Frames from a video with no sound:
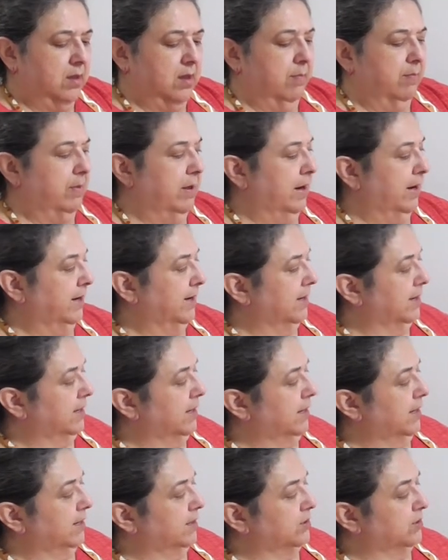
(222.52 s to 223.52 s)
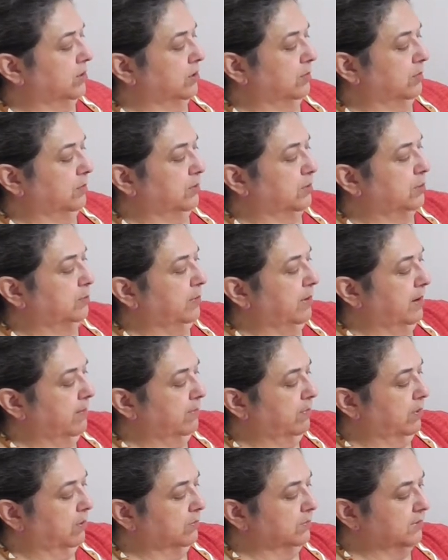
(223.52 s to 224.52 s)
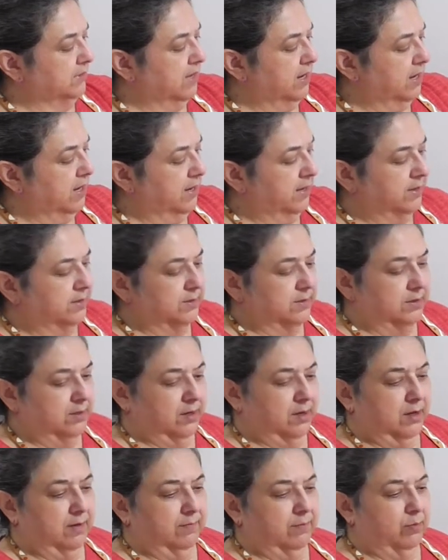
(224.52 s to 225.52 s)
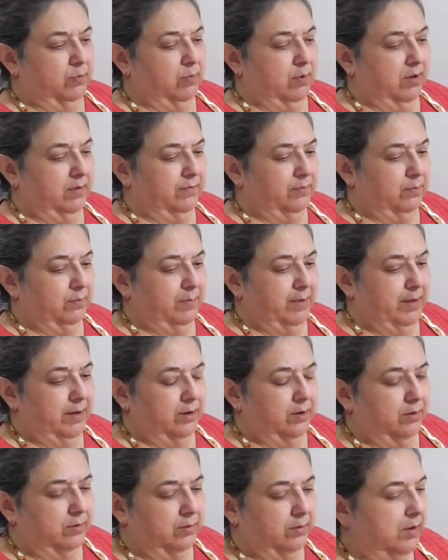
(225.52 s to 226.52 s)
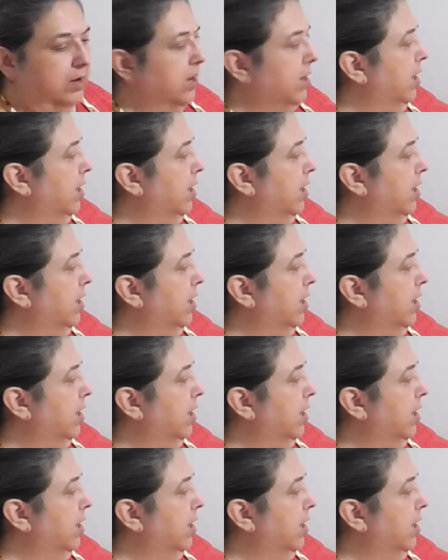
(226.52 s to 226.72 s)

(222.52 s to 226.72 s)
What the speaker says: But again, like I said, you want to spray both sides of your waffle maker.